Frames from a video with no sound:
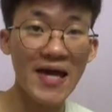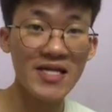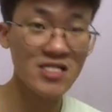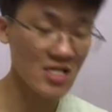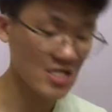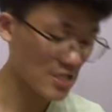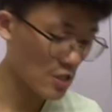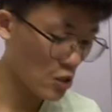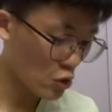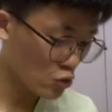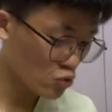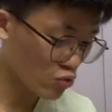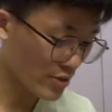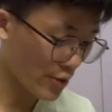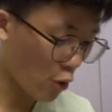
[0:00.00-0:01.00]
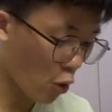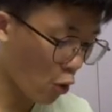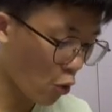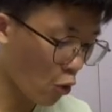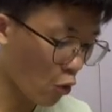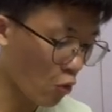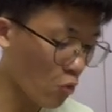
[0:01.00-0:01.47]
of gases to
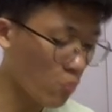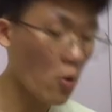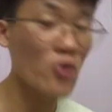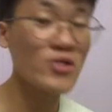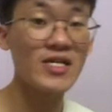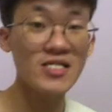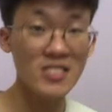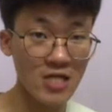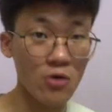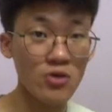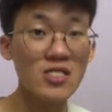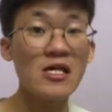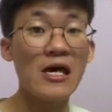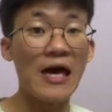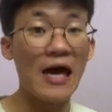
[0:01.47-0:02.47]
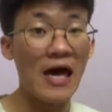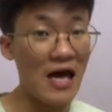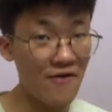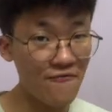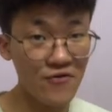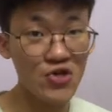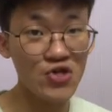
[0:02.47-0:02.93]
the whole body cells
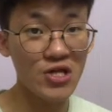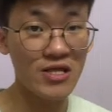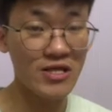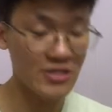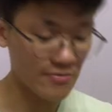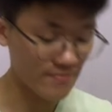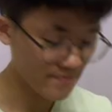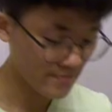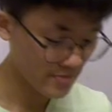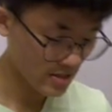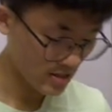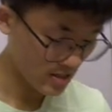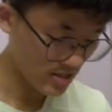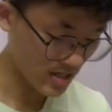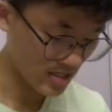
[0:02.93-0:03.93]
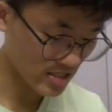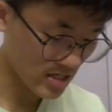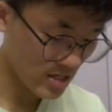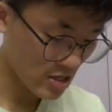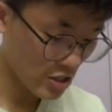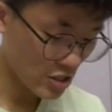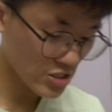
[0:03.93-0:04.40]
efficiently.
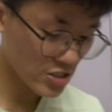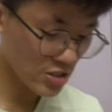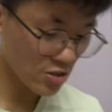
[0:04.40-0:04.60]
Yes.